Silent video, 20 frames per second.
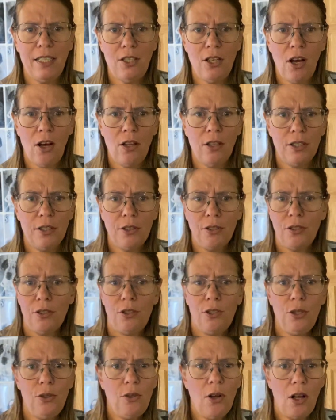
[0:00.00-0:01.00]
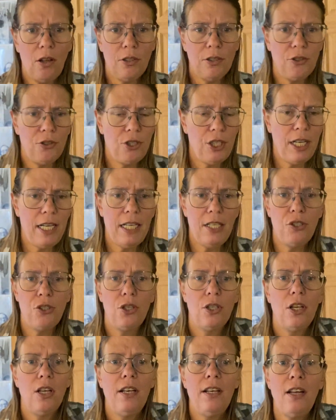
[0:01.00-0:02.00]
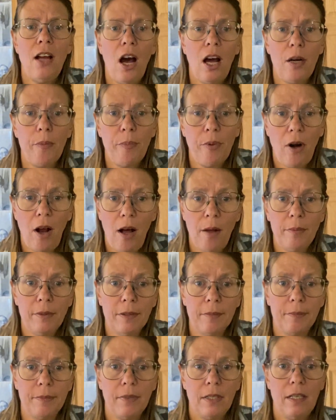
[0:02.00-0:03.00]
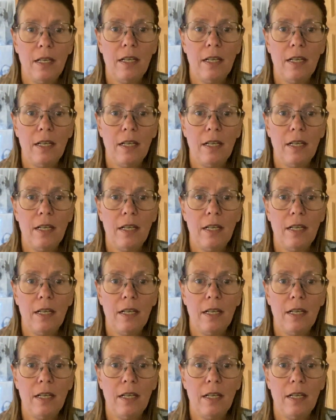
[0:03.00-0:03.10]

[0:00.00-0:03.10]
$2 change, not a problem.